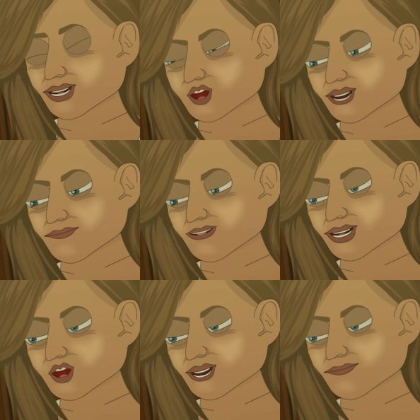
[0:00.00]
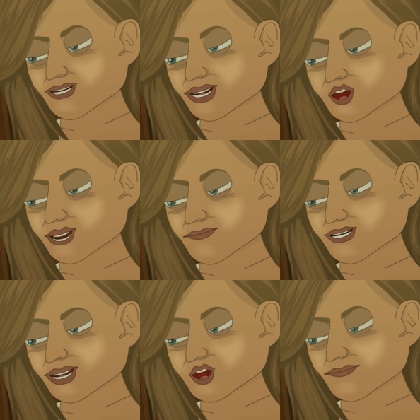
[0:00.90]
This isn't a brothel,
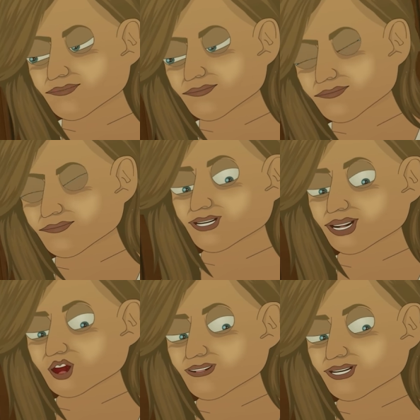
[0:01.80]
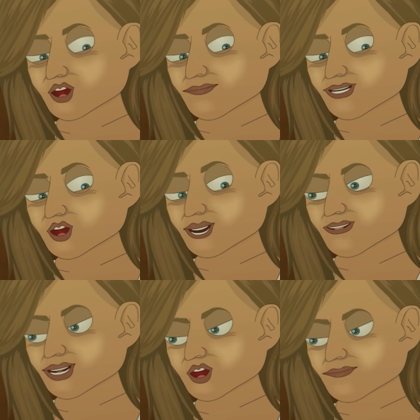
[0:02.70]
Roger. Just because you tip a lot
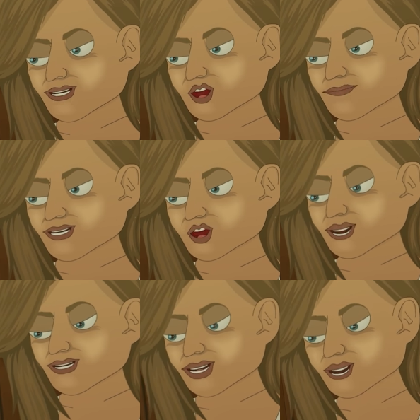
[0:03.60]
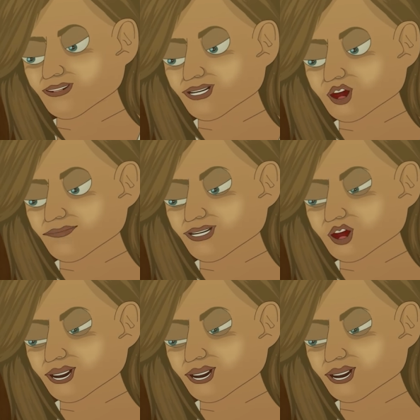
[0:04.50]
doesn't mean you get to treat me like a piece of